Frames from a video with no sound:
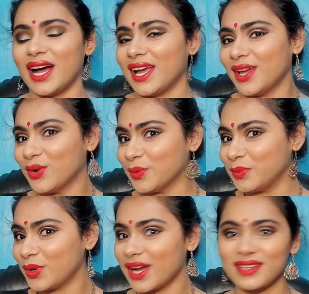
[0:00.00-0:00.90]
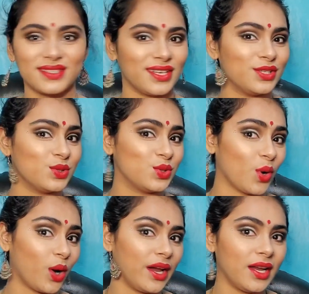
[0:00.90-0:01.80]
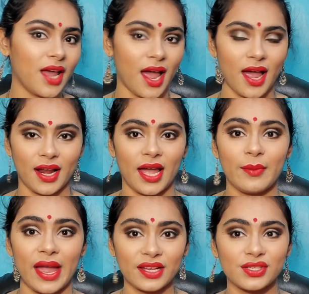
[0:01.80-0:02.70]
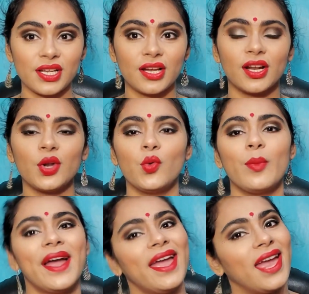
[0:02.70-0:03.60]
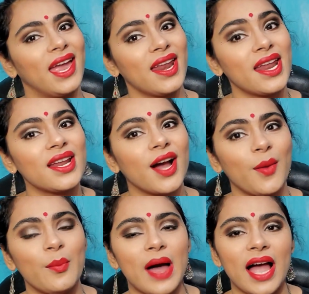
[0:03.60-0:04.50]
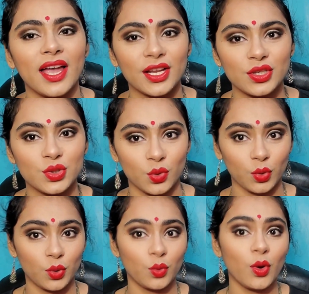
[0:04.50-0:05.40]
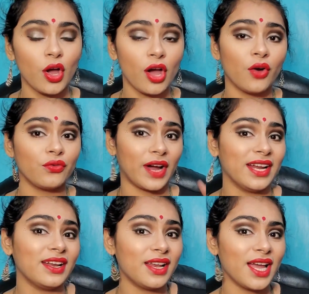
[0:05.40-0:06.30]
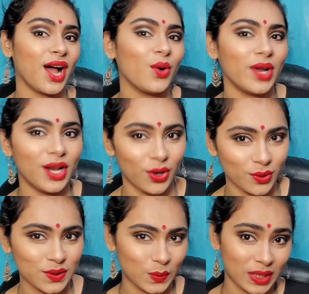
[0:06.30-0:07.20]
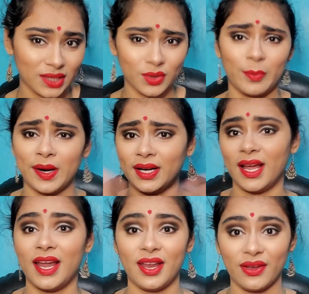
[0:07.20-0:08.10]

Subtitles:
I hope you guys enjoyed, and I'm actually gonna do my hair and come back and show you finally how it looks with the dupatta and